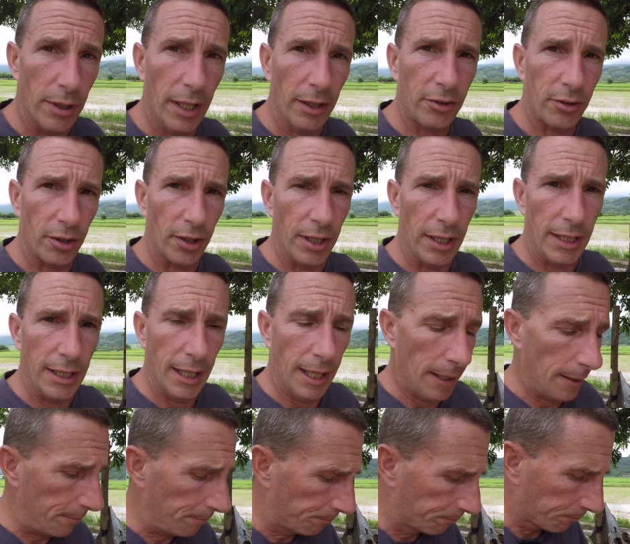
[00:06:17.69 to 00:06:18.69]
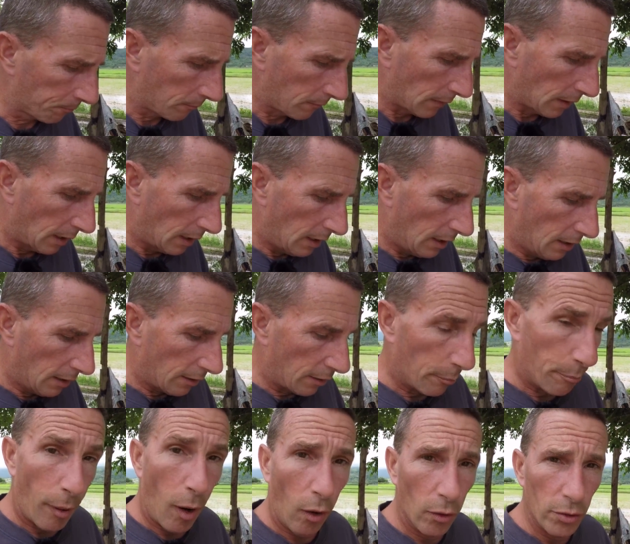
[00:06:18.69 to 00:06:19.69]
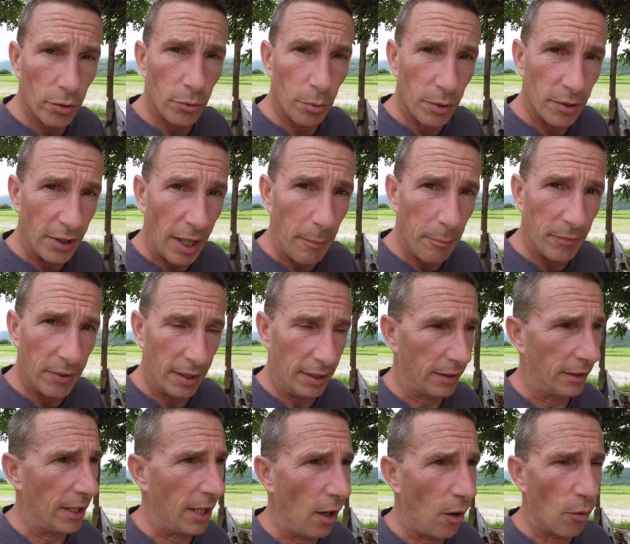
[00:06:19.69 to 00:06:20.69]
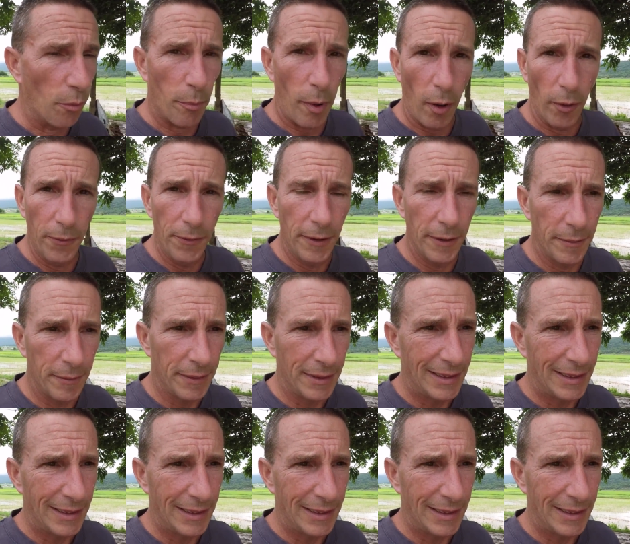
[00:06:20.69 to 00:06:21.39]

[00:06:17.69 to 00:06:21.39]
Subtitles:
yesterday the pond was emptied, the old pond.